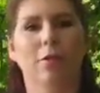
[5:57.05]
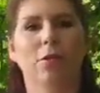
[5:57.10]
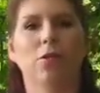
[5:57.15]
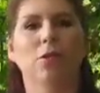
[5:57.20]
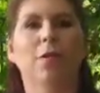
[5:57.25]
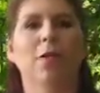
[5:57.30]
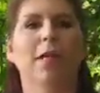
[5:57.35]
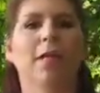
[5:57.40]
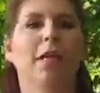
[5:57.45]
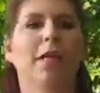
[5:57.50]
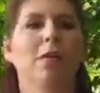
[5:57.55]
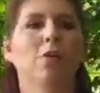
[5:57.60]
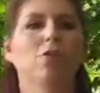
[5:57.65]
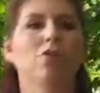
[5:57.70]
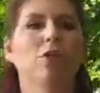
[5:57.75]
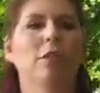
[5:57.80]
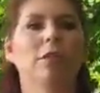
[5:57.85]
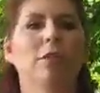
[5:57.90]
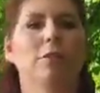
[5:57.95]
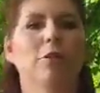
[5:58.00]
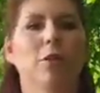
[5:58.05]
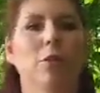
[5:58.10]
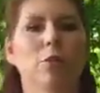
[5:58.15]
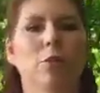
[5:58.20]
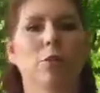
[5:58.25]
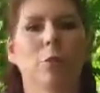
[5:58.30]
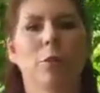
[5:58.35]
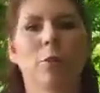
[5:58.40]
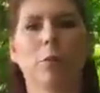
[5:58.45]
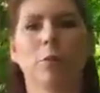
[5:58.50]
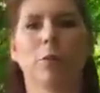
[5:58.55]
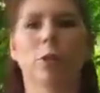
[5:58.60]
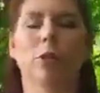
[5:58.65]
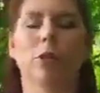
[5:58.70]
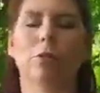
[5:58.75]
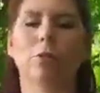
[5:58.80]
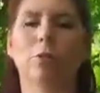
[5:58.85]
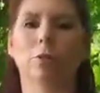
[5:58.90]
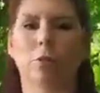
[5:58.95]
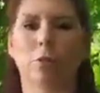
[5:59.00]
So the energy that starts with
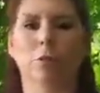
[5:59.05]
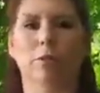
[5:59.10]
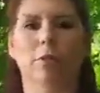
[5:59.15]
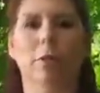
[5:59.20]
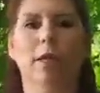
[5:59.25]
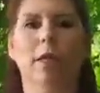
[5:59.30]
producers